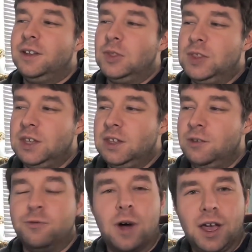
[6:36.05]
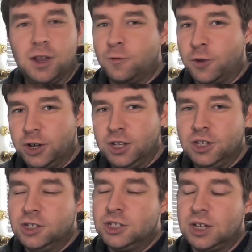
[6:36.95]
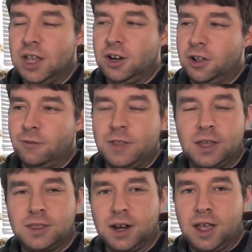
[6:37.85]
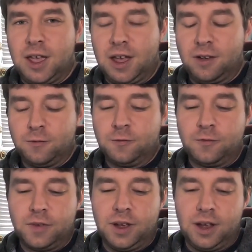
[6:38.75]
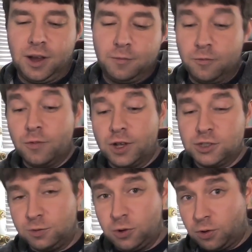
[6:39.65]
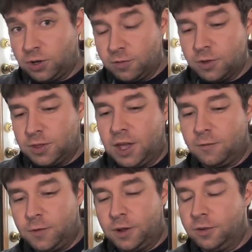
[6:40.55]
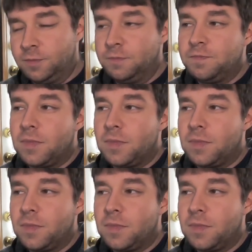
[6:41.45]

The riot footage and all of that I have was recorded with that phone.